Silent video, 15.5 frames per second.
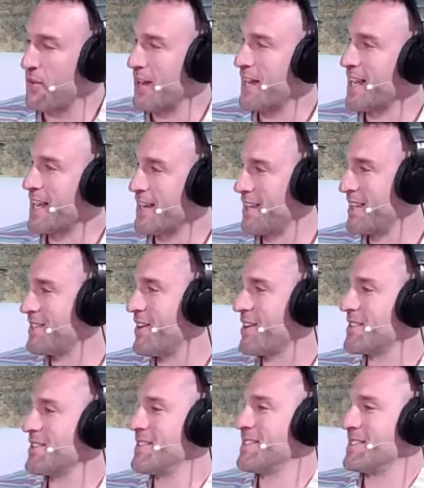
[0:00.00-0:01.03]
I
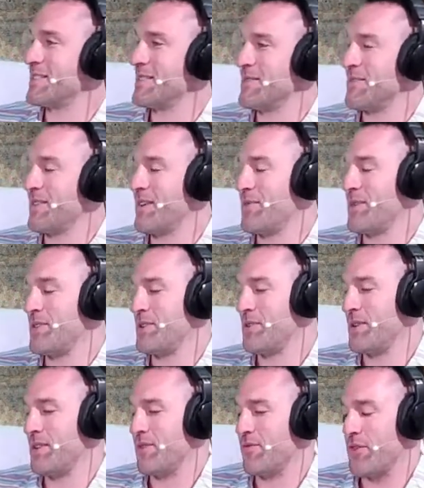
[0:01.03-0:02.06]
talked to this with
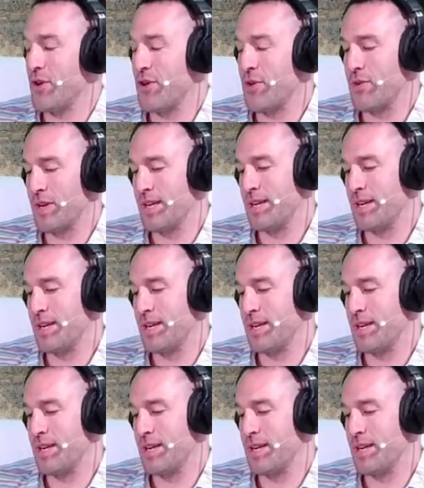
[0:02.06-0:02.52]
you on the phone,